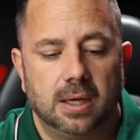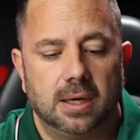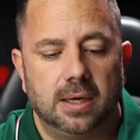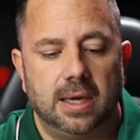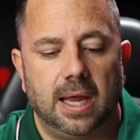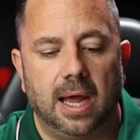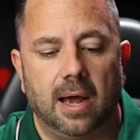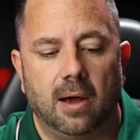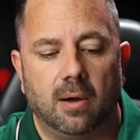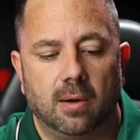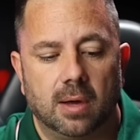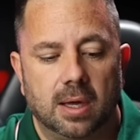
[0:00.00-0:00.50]

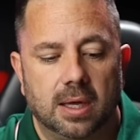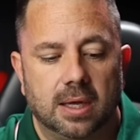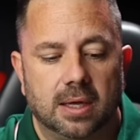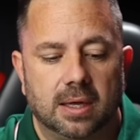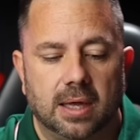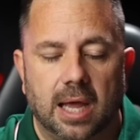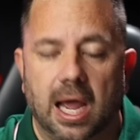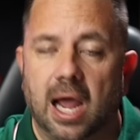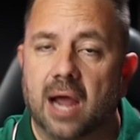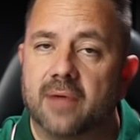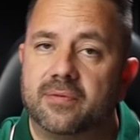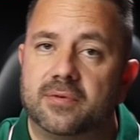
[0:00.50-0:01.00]
Now,
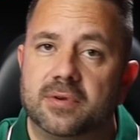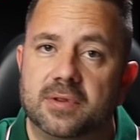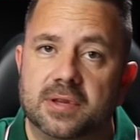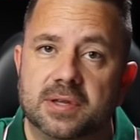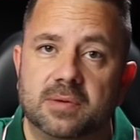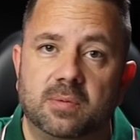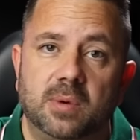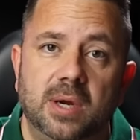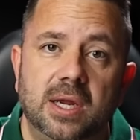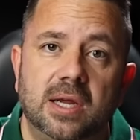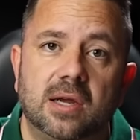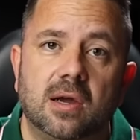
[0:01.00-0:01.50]
after
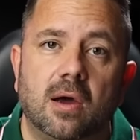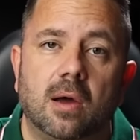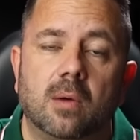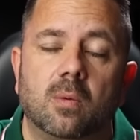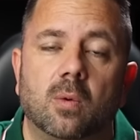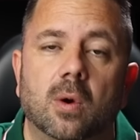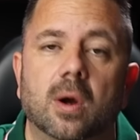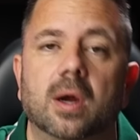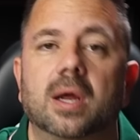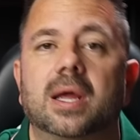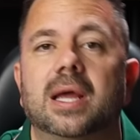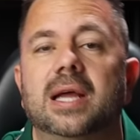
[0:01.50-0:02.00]
the
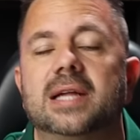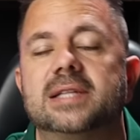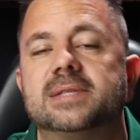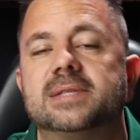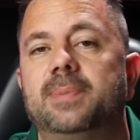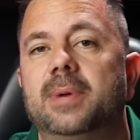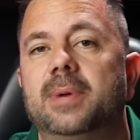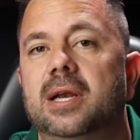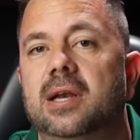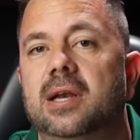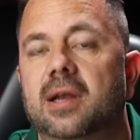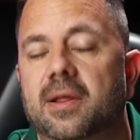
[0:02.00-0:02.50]
recon work, it's
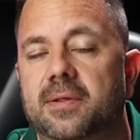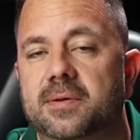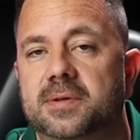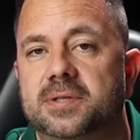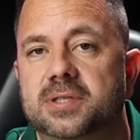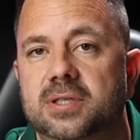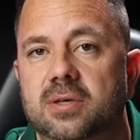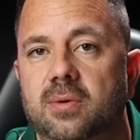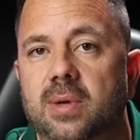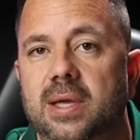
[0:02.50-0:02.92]
been another 2